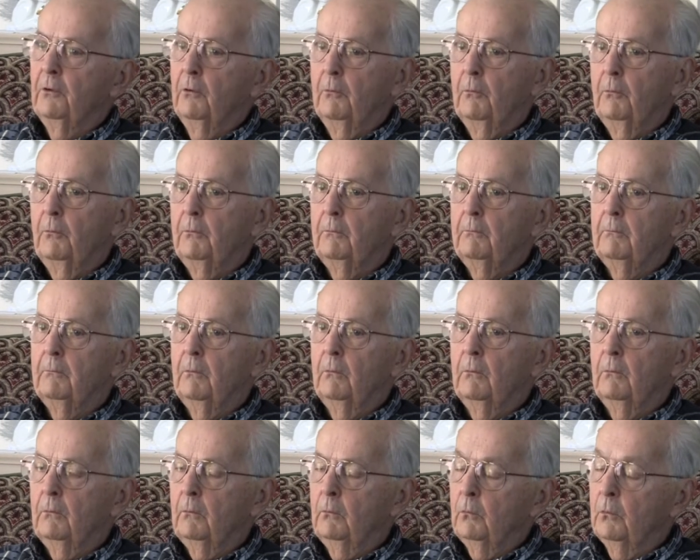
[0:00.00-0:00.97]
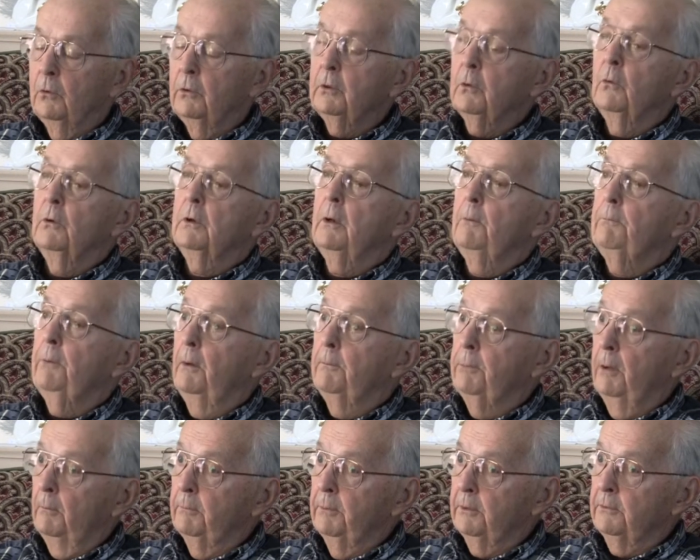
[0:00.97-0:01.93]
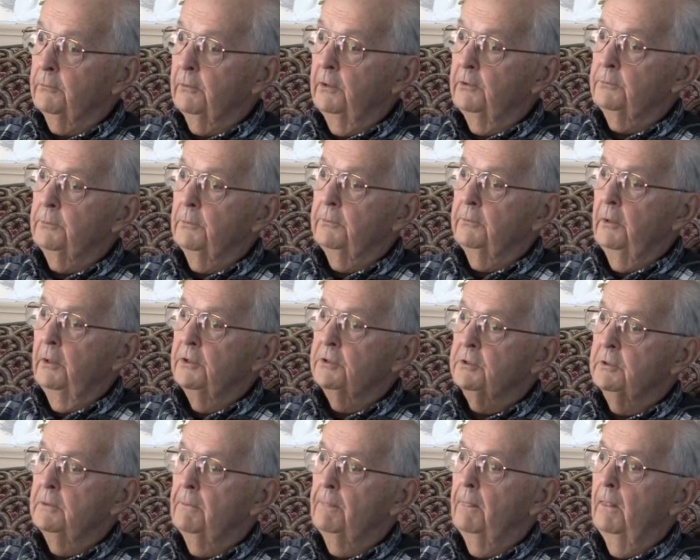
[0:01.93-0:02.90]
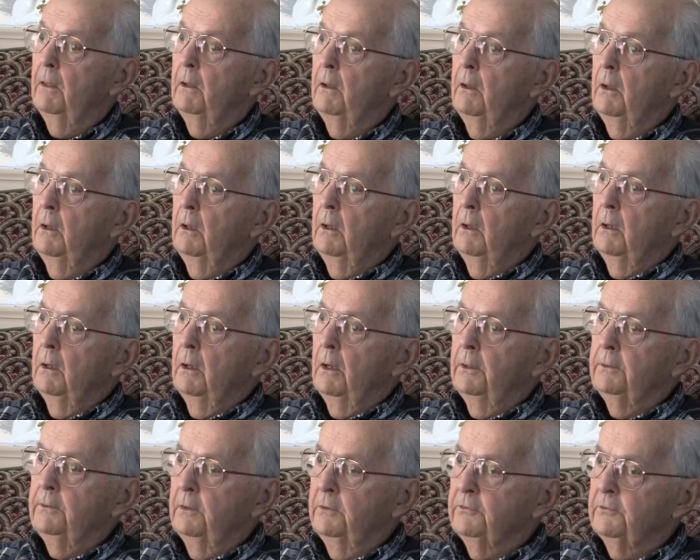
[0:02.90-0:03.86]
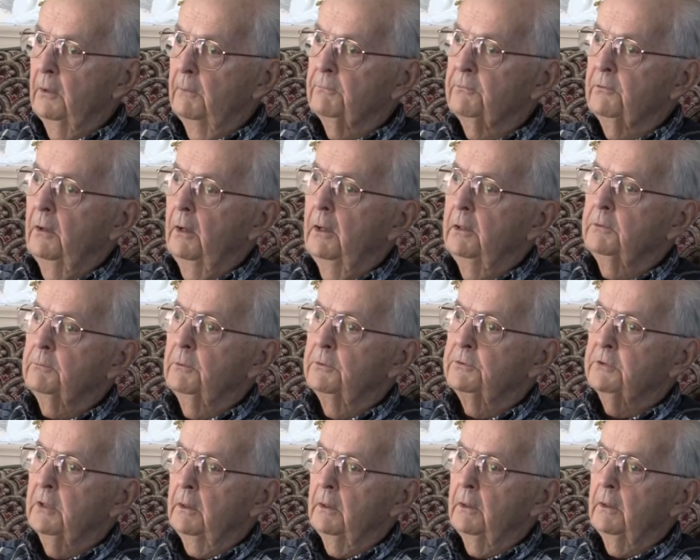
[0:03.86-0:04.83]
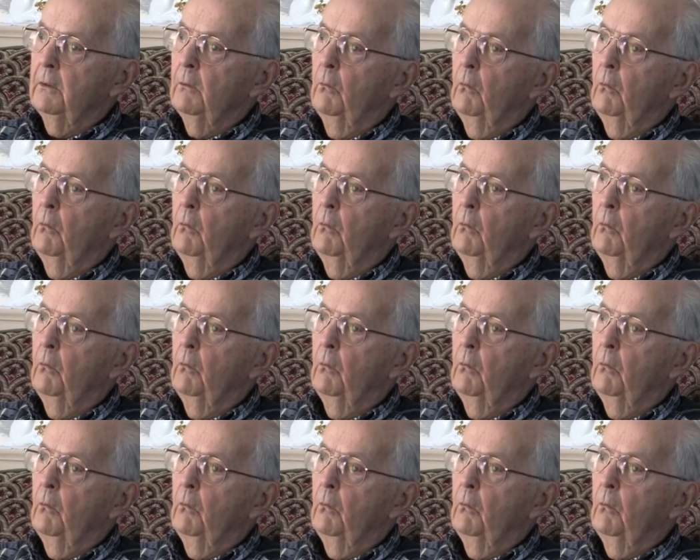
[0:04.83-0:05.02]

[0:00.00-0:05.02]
no, could have went up by public transportation, I did sometimes, but generally I